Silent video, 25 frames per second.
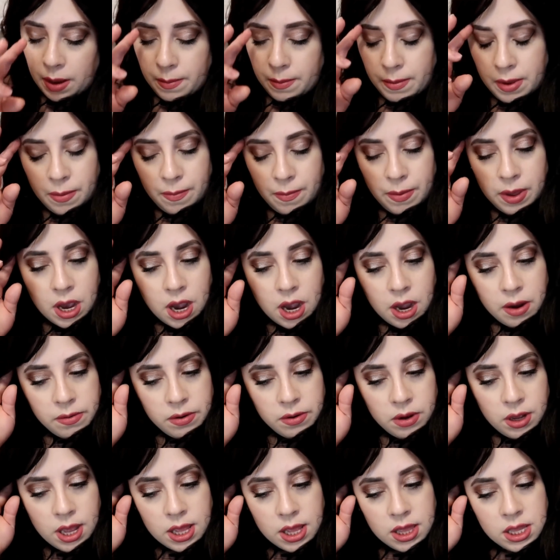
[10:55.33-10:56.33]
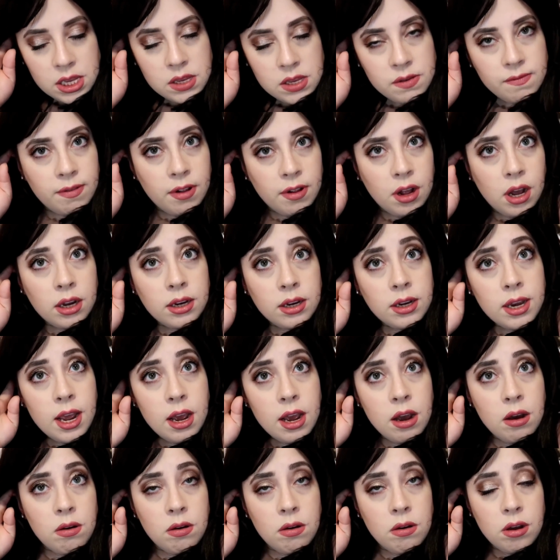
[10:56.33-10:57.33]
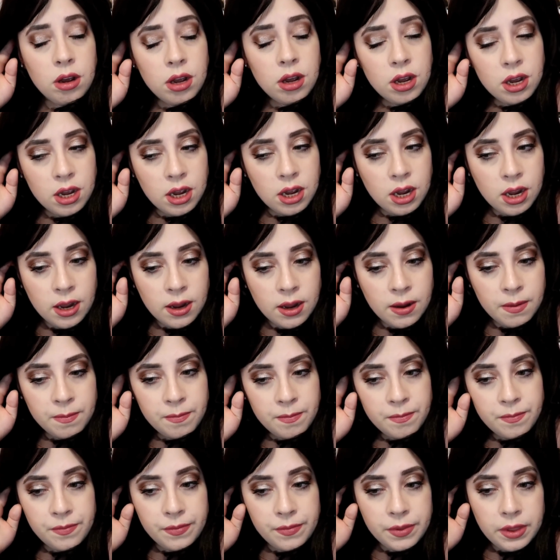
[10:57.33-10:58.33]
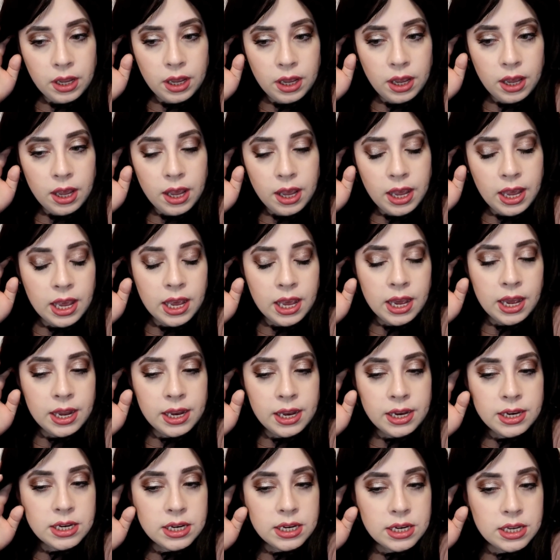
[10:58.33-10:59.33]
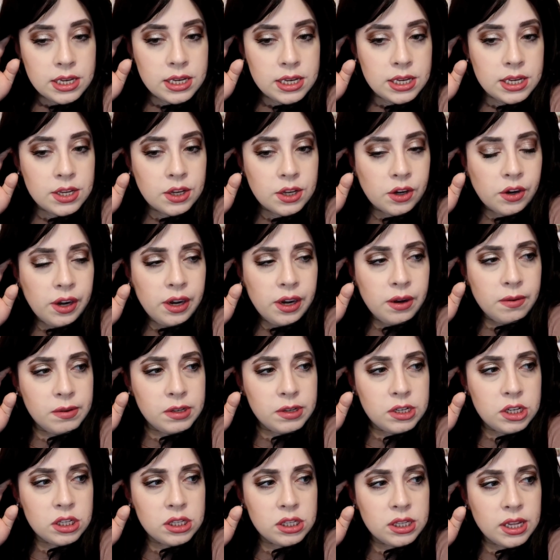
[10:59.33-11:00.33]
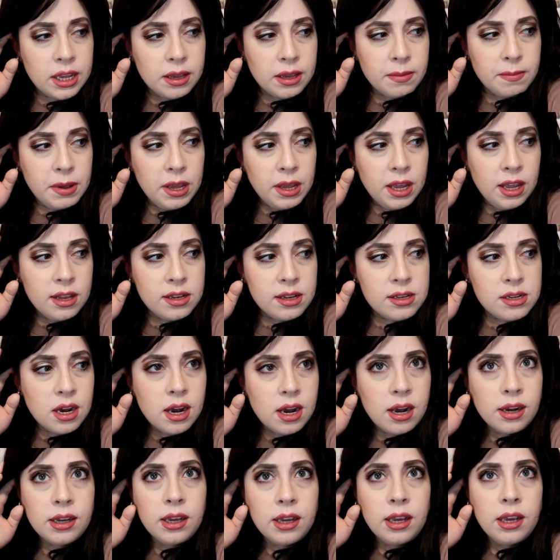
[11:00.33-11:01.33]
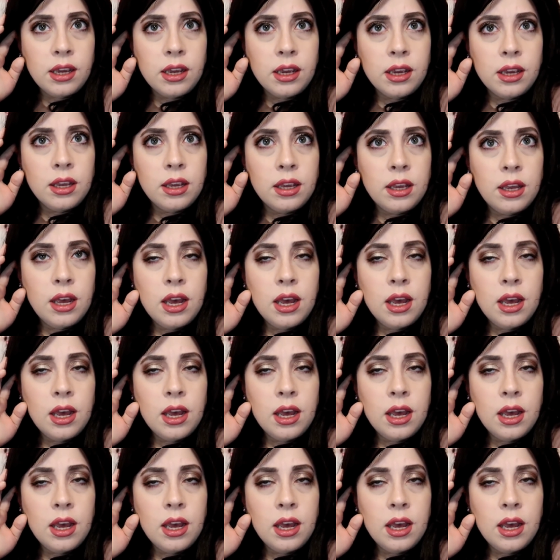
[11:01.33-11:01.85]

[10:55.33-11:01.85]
maybe I will end this vlog now. And sorry, it was just like me talking,